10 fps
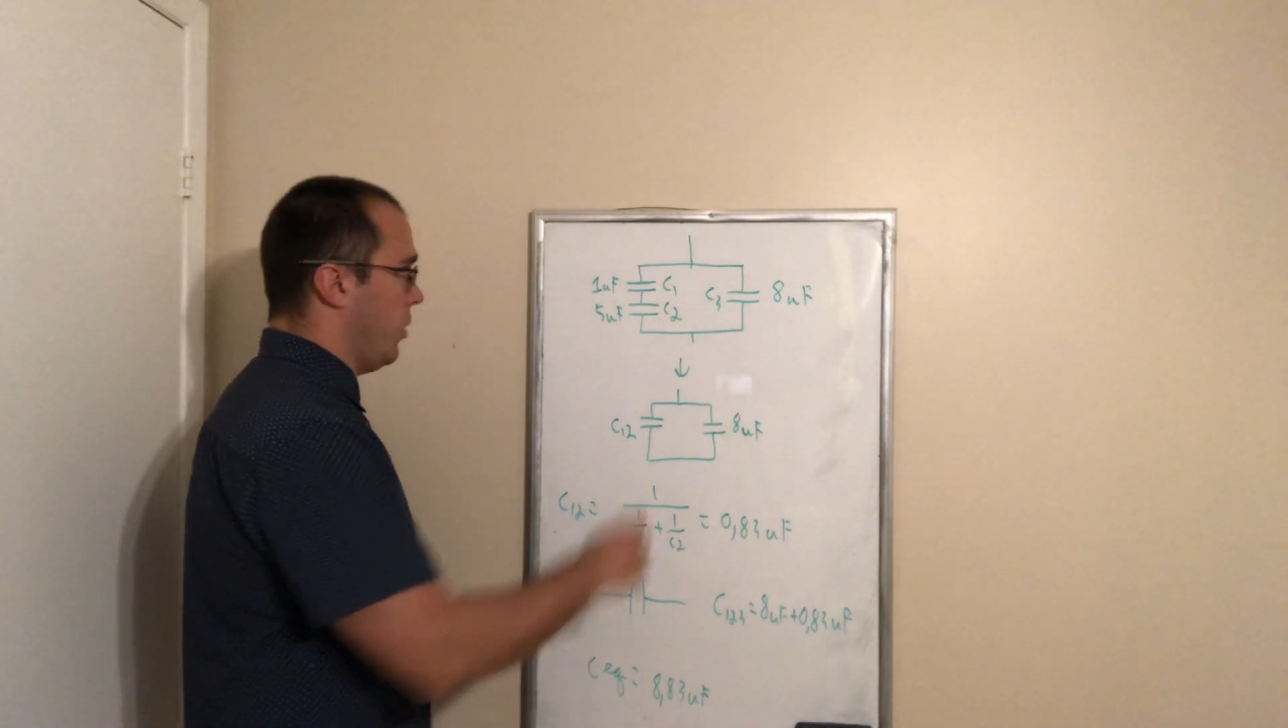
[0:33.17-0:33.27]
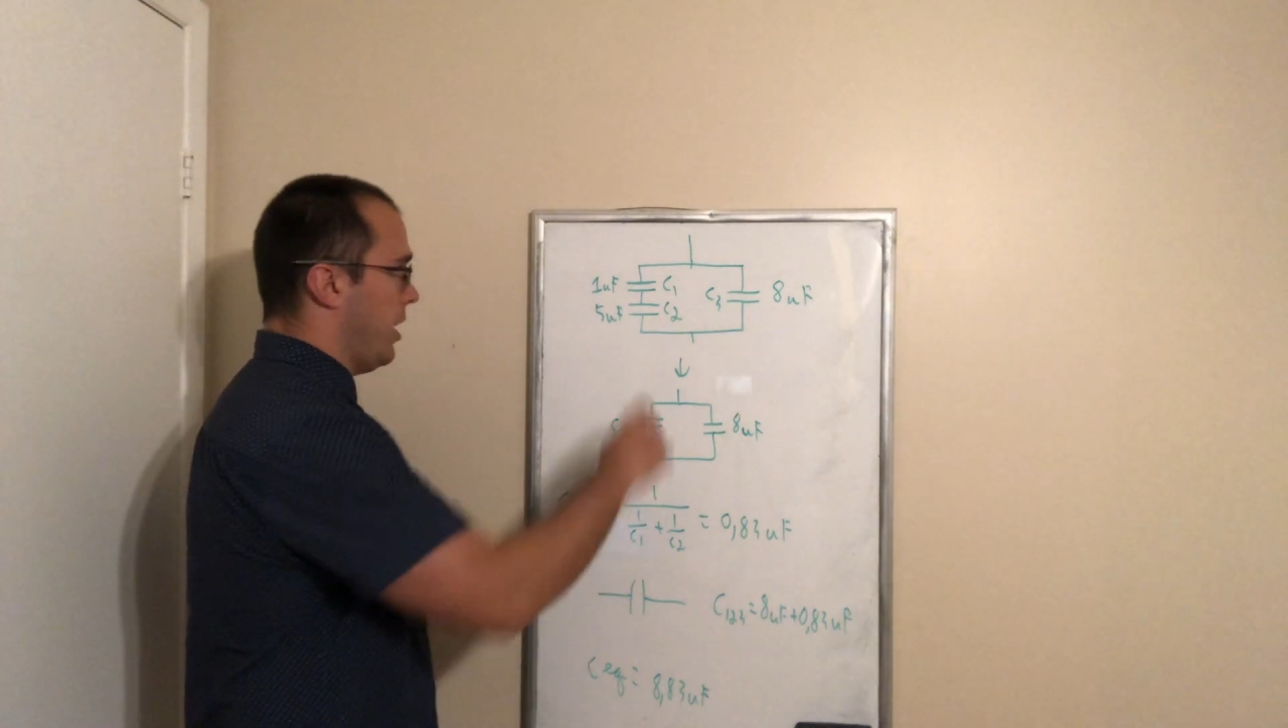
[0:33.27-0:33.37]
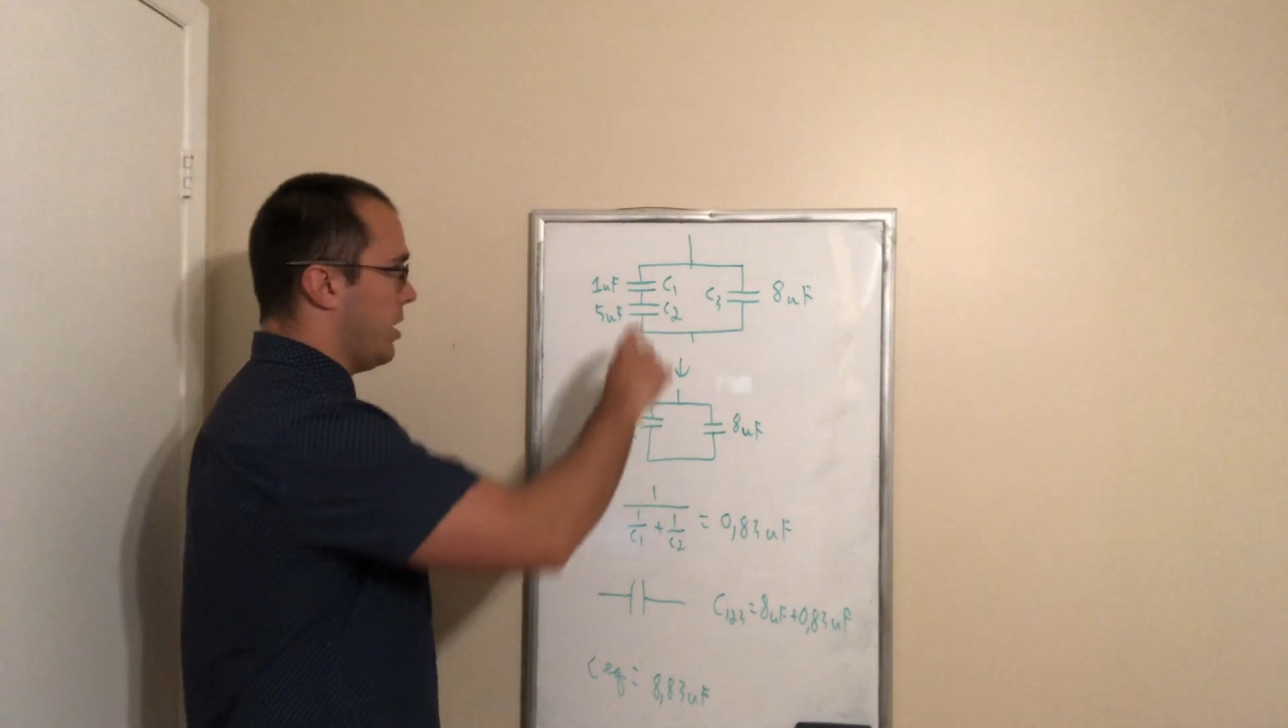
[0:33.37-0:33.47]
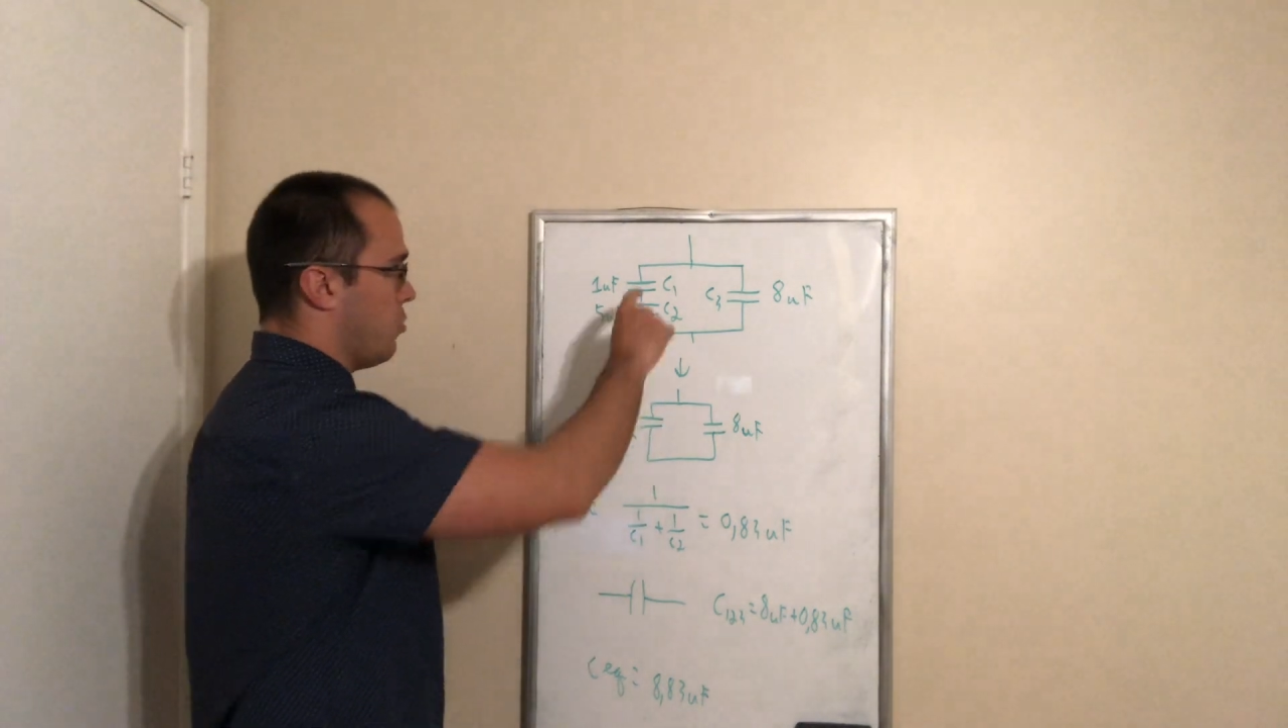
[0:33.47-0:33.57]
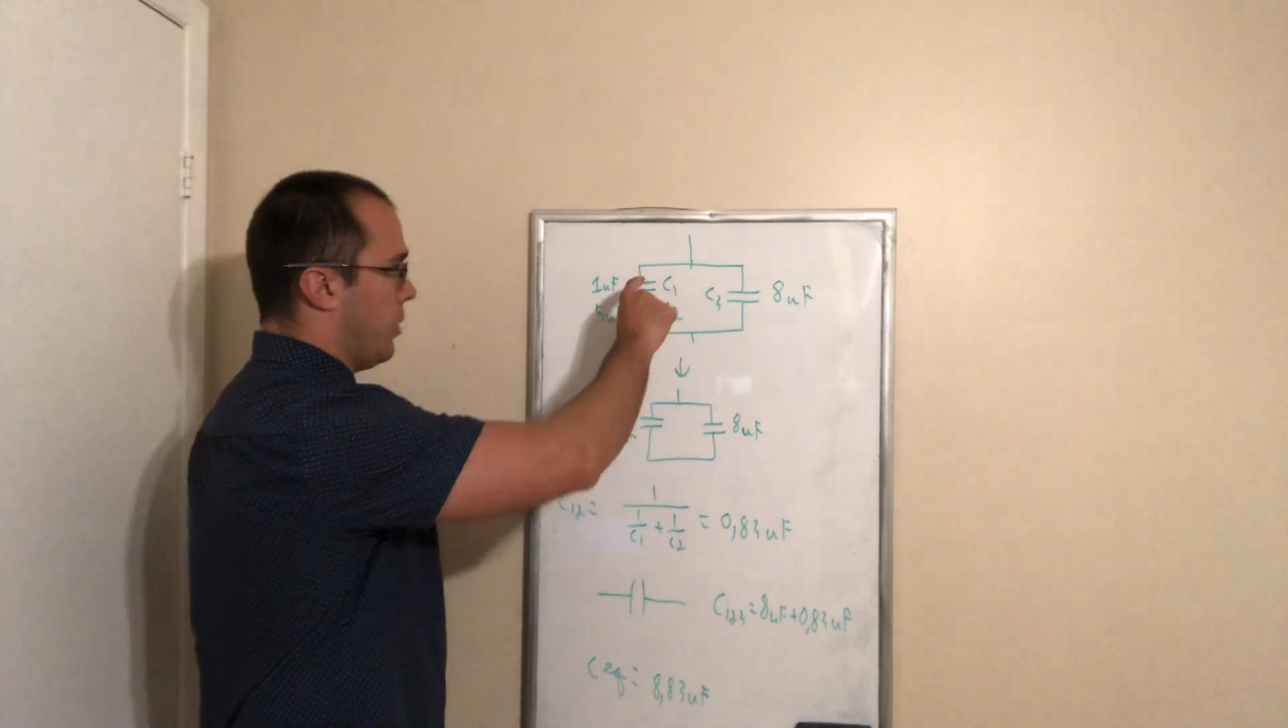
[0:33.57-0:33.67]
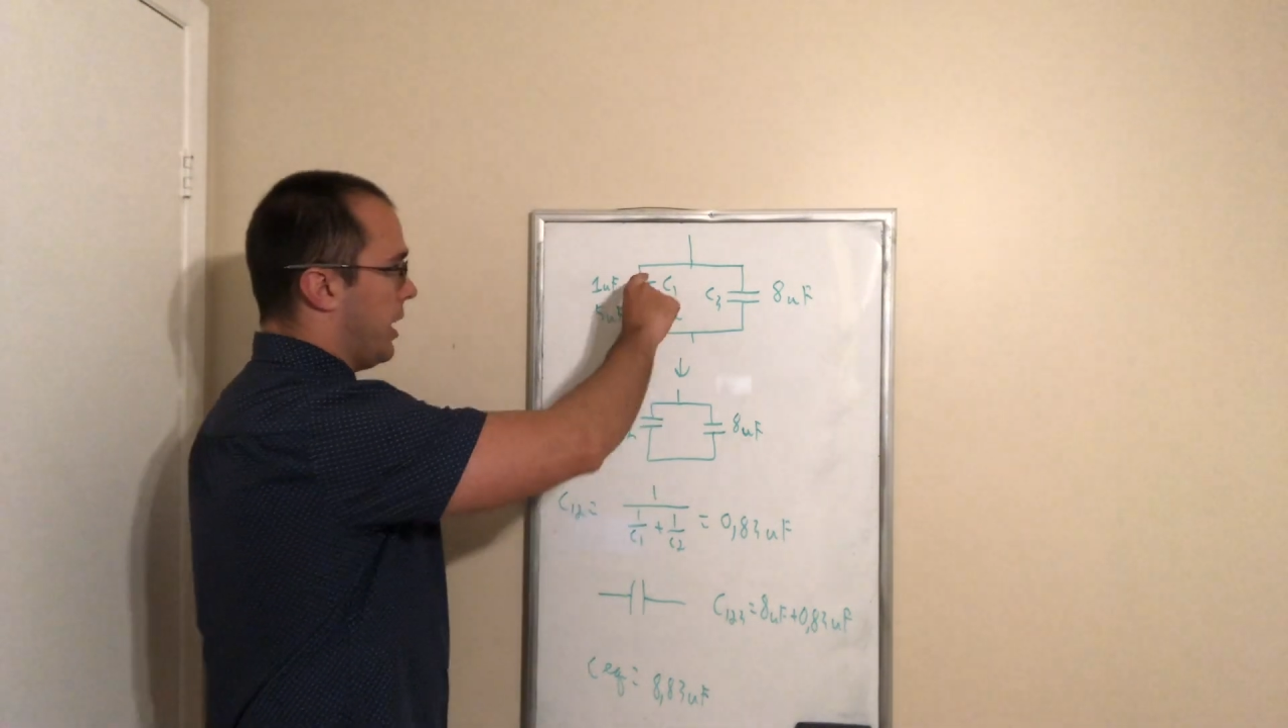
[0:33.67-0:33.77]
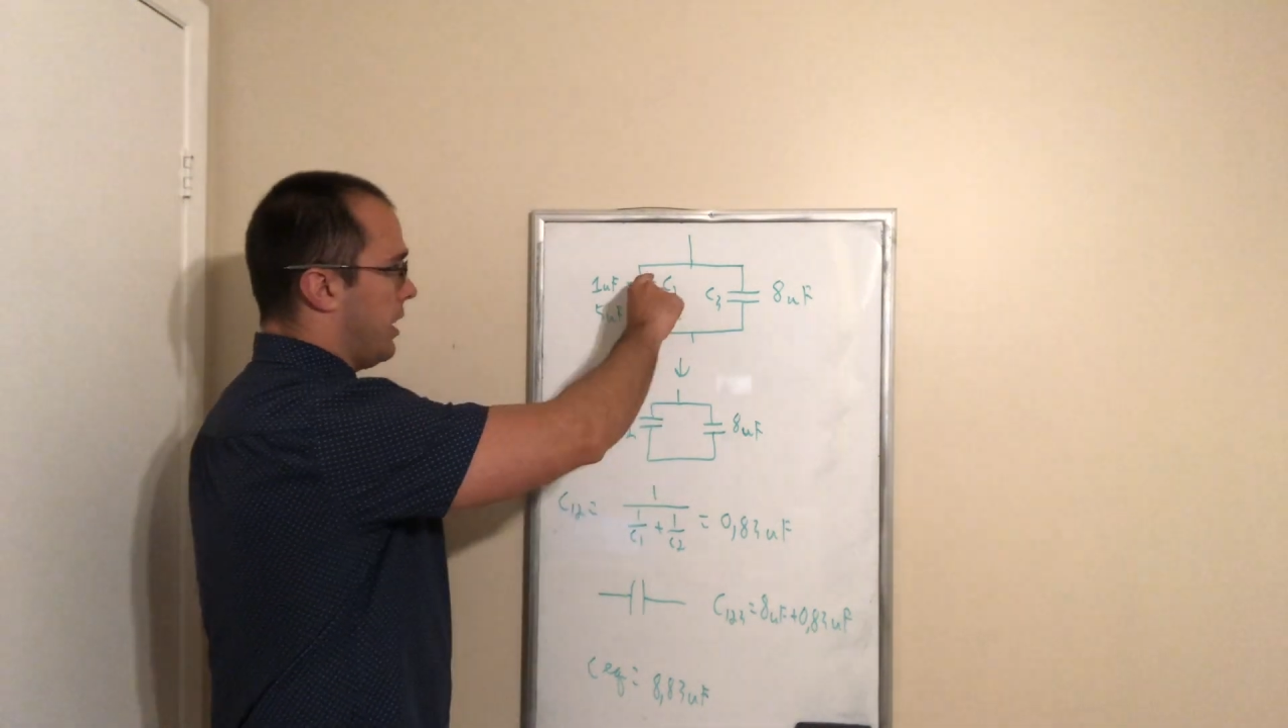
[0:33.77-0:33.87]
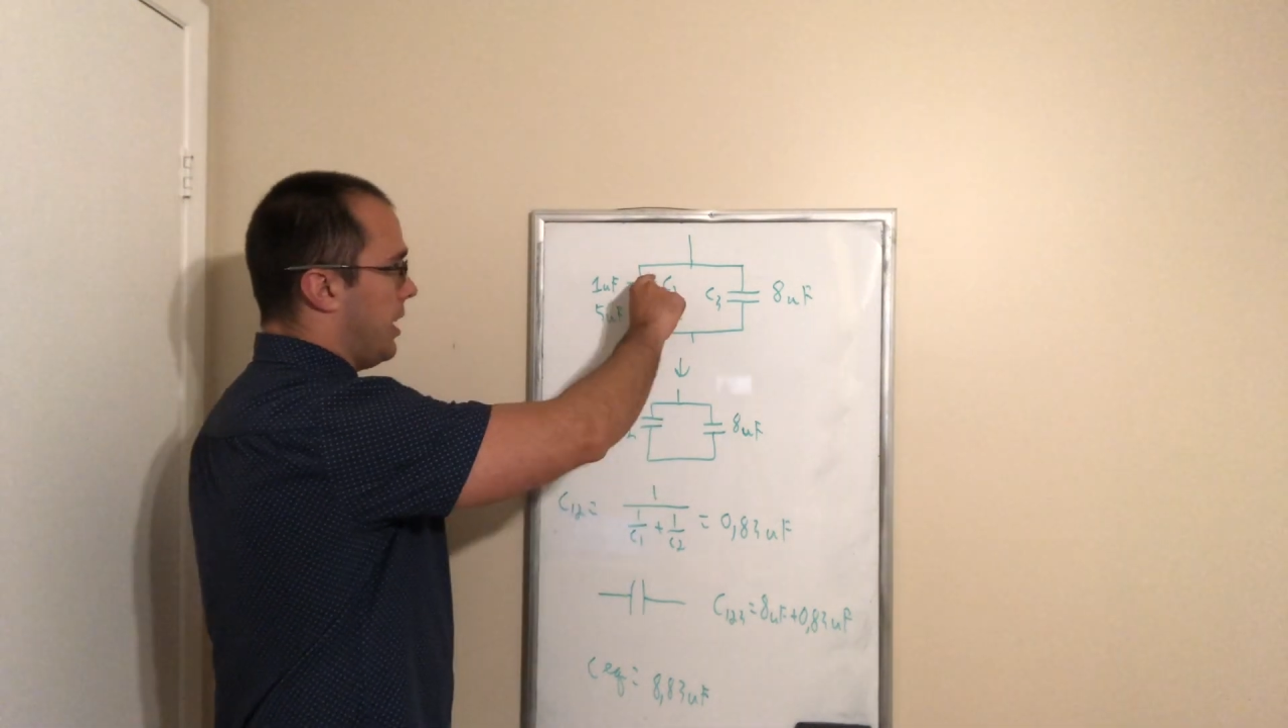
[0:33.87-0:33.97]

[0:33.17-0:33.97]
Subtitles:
is we can